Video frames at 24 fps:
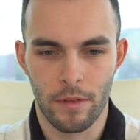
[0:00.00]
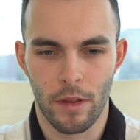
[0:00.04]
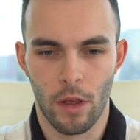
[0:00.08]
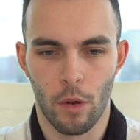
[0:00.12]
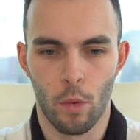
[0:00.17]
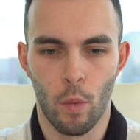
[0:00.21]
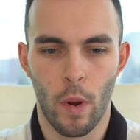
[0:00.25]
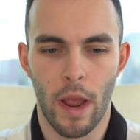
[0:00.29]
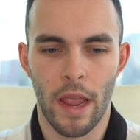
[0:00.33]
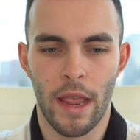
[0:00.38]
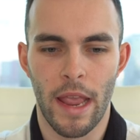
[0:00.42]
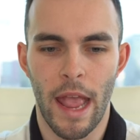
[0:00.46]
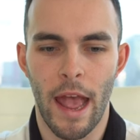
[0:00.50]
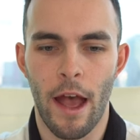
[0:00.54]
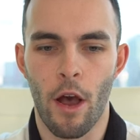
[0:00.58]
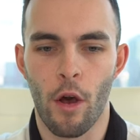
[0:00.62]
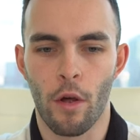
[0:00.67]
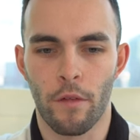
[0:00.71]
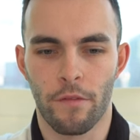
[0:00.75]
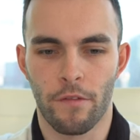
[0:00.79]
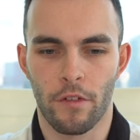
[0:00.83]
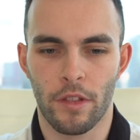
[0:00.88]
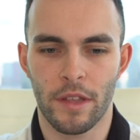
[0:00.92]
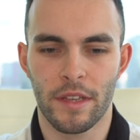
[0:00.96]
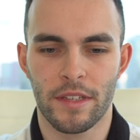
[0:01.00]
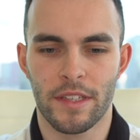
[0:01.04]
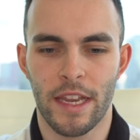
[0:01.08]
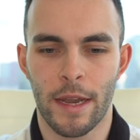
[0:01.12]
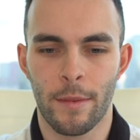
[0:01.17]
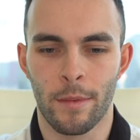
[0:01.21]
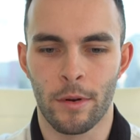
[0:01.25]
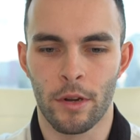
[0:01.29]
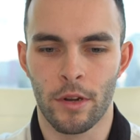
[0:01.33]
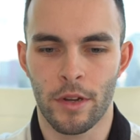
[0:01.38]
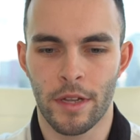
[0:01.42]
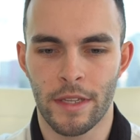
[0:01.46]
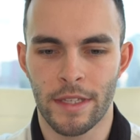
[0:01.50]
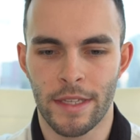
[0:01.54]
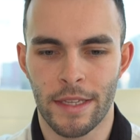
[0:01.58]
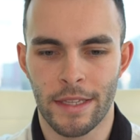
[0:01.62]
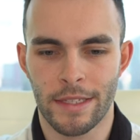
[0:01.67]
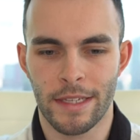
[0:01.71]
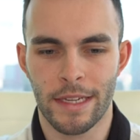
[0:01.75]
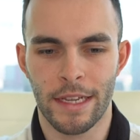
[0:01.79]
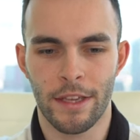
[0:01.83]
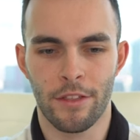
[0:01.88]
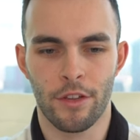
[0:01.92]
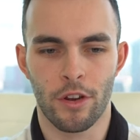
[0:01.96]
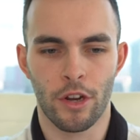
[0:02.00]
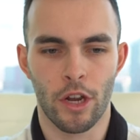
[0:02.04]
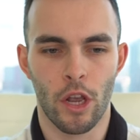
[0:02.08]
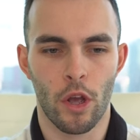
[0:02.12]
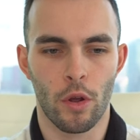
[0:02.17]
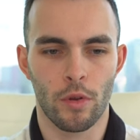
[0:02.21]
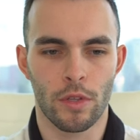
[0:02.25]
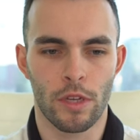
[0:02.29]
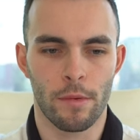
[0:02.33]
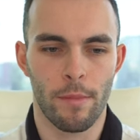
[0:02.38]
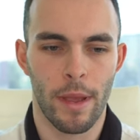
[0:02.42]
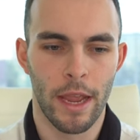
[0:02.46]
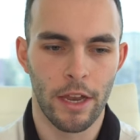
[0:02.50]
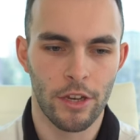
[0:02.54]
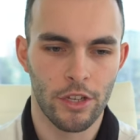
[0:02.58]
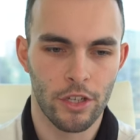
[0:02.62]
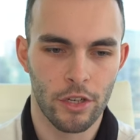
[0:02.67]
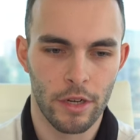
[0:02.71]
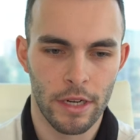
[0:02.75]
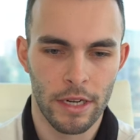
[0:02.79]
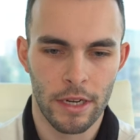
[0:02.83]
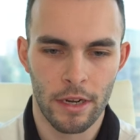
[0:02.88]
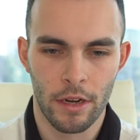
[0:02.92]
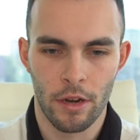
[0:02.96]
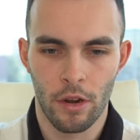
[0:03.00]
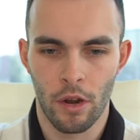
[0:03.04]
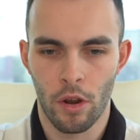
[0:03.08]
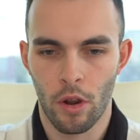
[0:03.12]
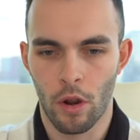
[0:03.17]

a way out for these neighborhoods that to either go to Main Street